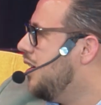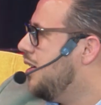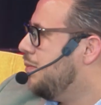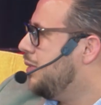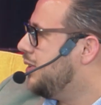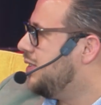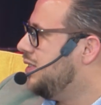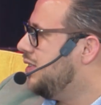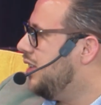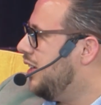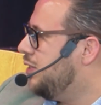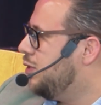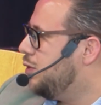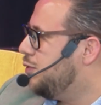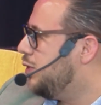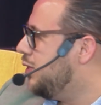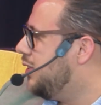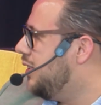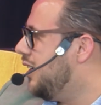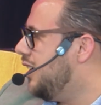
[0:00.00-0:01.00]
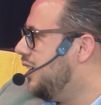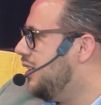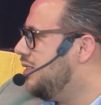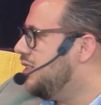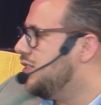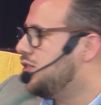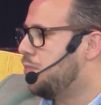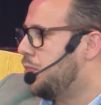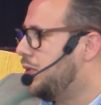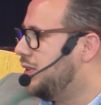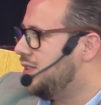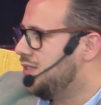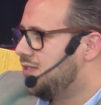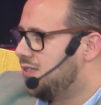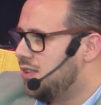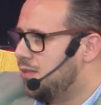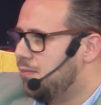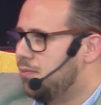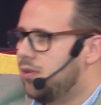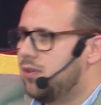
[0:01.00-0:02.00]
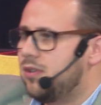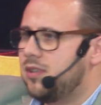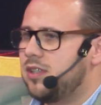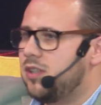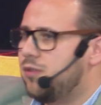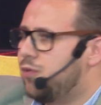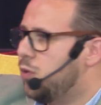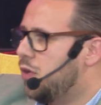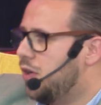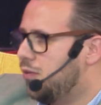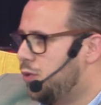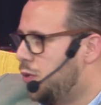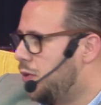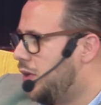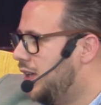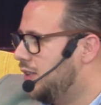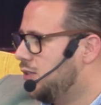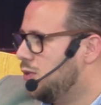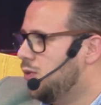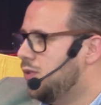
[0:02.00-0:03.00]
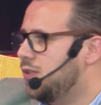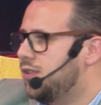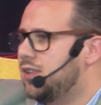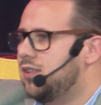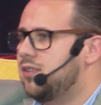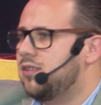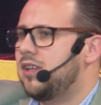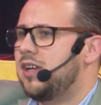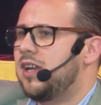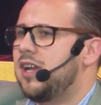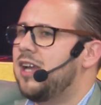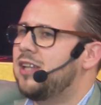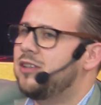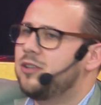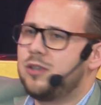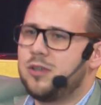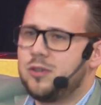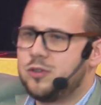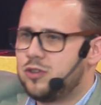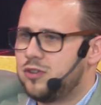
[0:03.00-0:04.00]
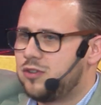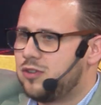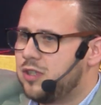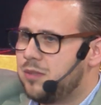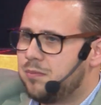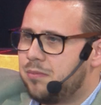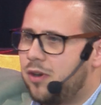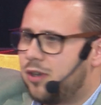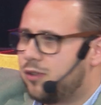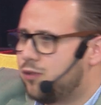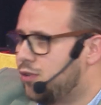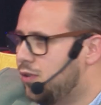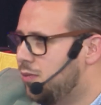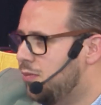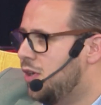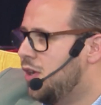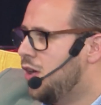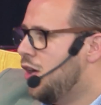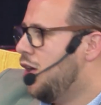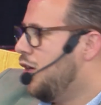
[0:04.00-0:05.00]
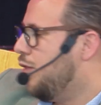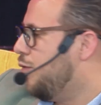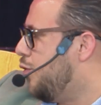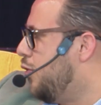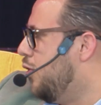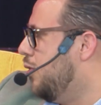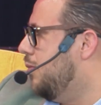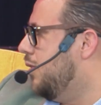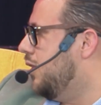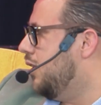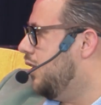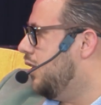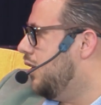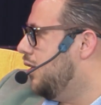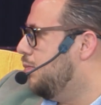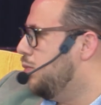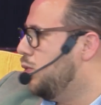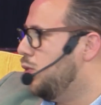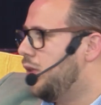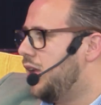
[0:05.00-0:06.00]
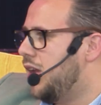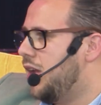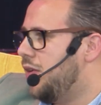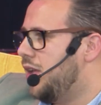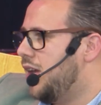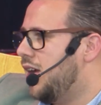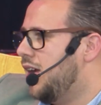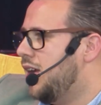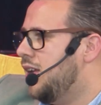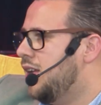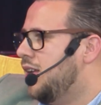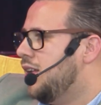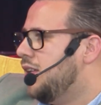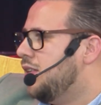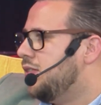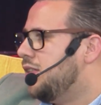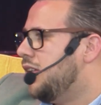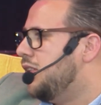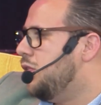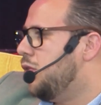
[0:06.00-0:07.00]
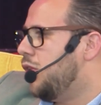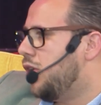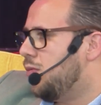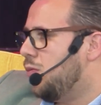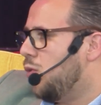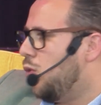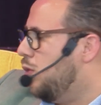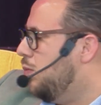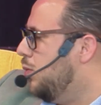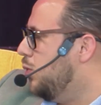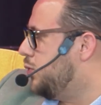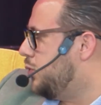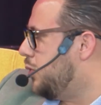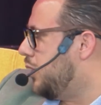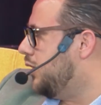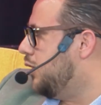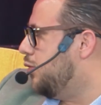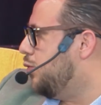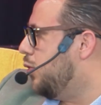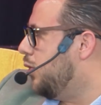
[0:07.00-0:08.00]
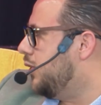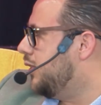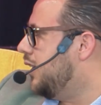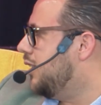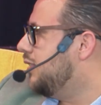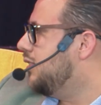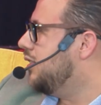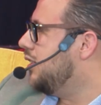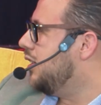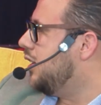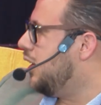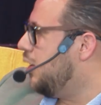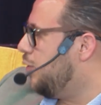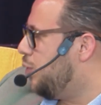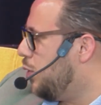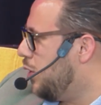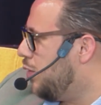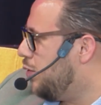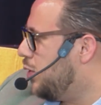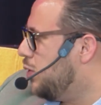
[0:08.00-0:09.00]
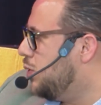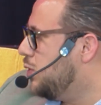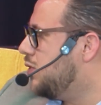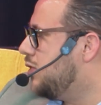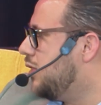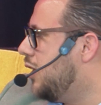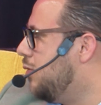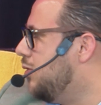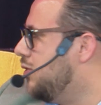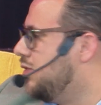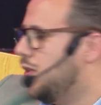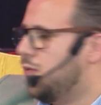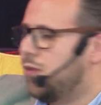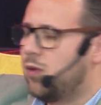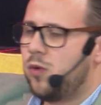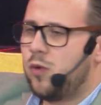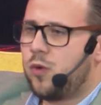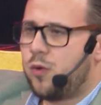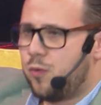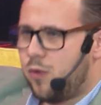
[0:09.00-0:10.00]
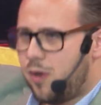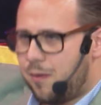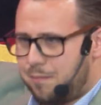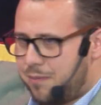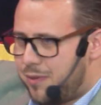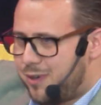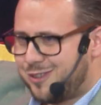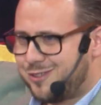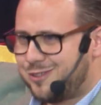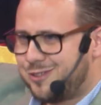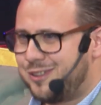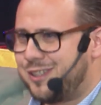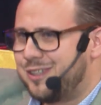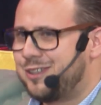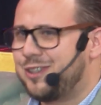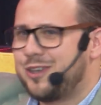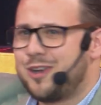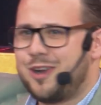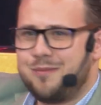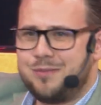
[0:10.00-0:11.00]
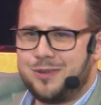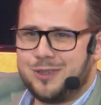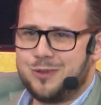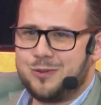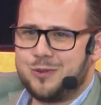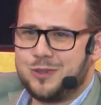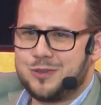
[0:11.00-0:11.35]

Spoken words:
But in the end of the day, it's pretty simple. If you have the right content and the logistic part from Bulgaria, then you are almost ready for that. if you have a good service level, or one person at the company who is